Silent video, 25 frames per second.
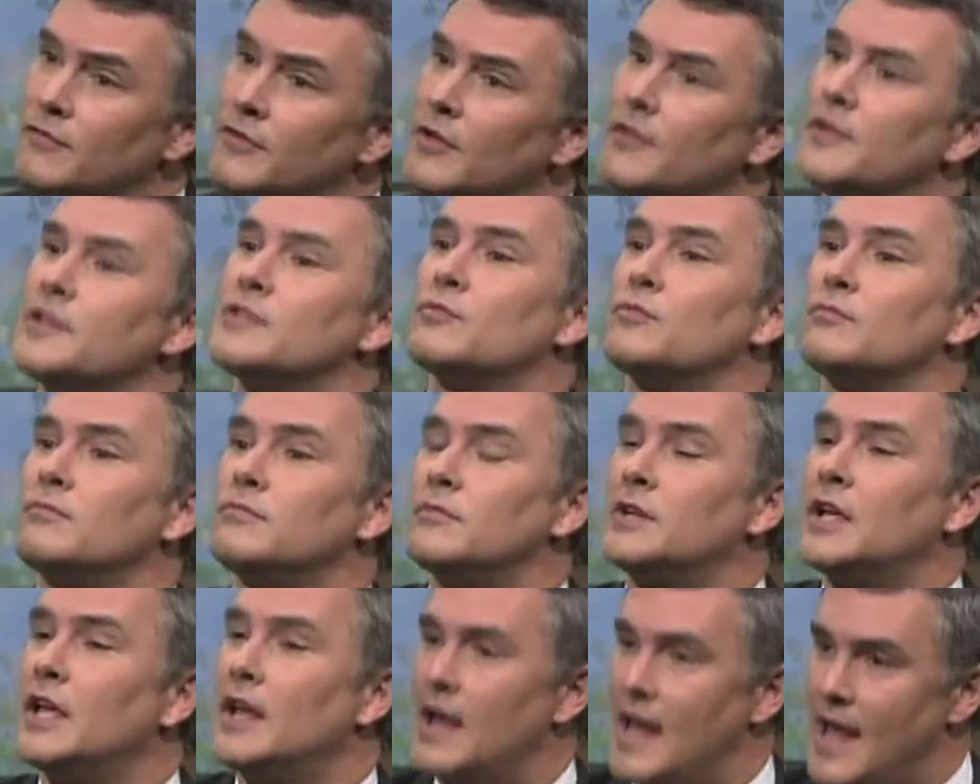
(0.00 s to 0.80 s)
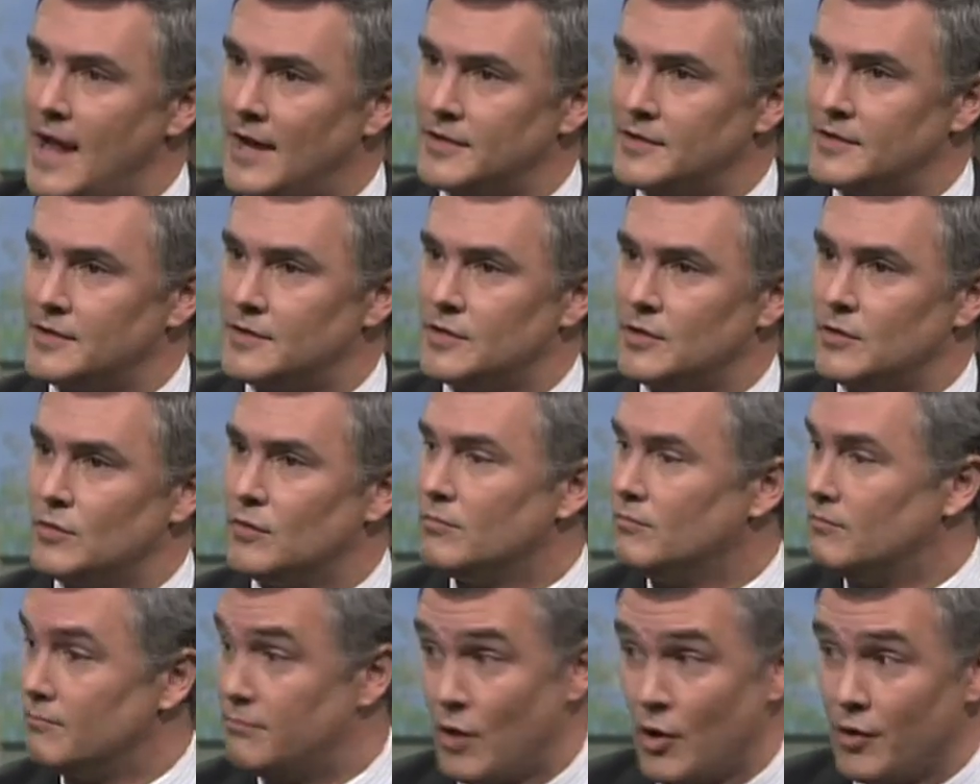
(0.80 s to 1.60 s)
this connects to
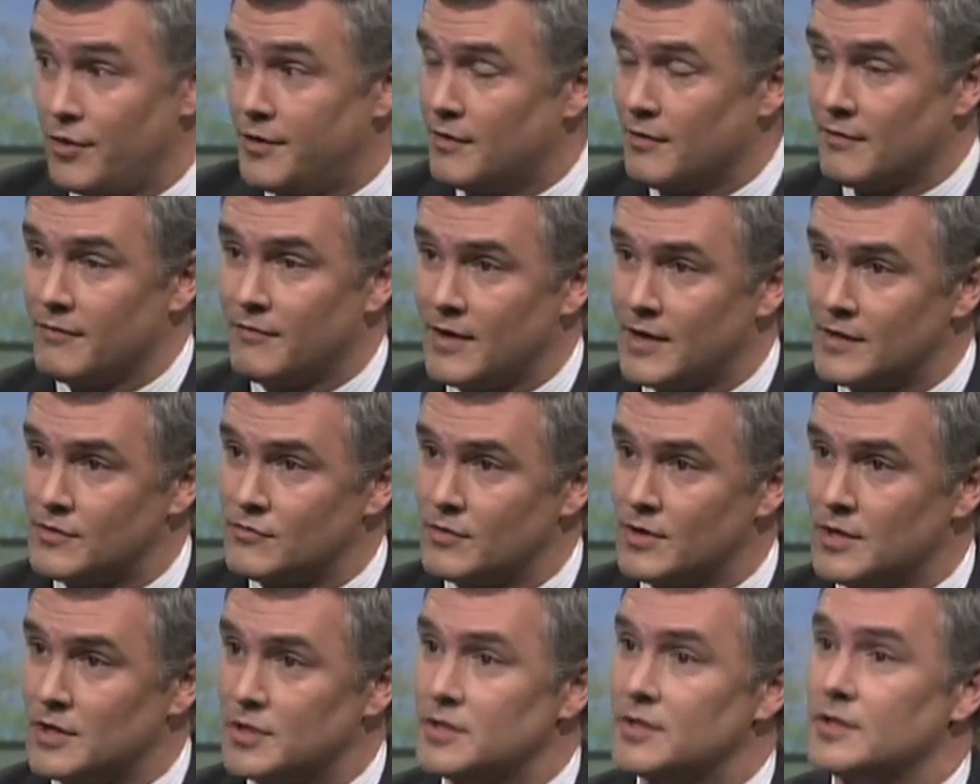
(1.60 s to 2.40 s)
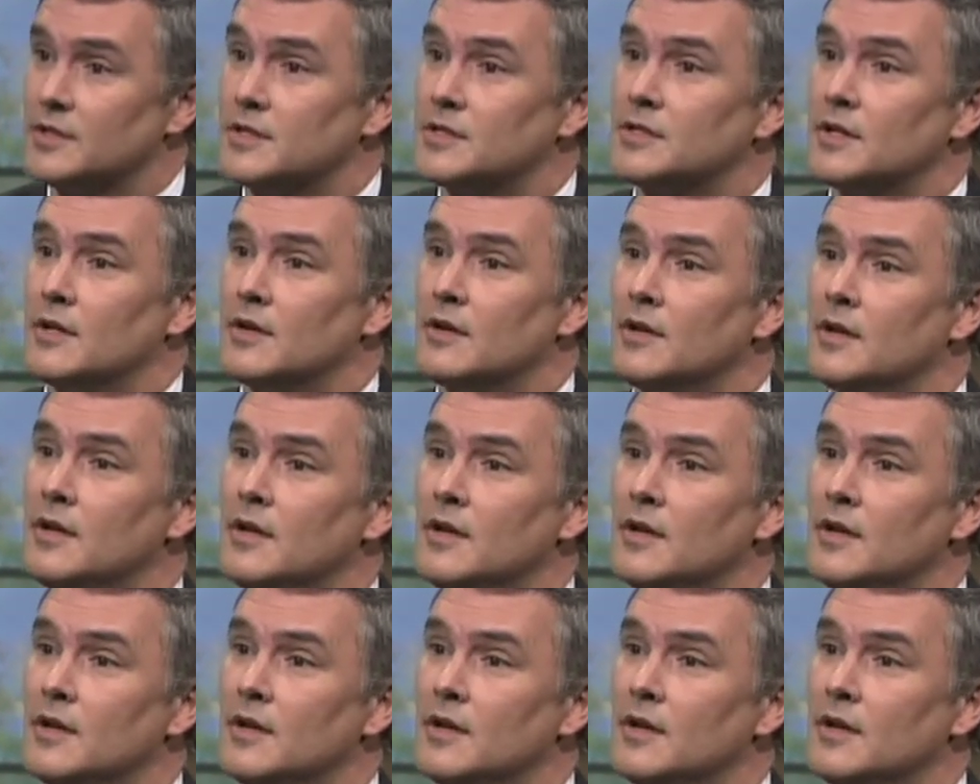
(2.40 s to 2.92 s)
both of your faith traditions to